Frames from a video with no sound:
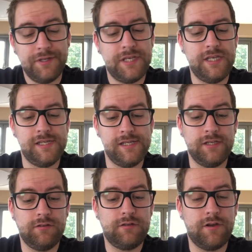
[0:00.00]

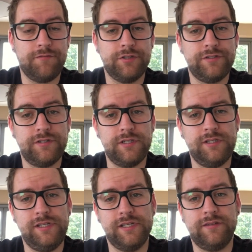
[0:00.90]
He covers
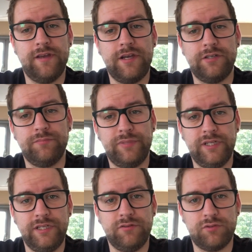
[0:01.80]
the entire
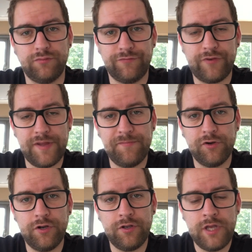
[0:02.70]
building your own
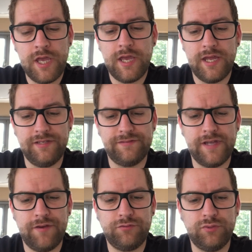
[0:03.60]
framework, and he's
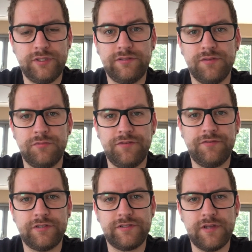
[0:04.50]
now doing some
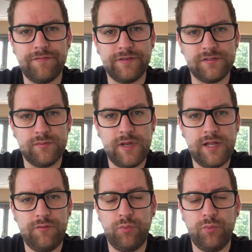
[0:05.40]
different stuff as well.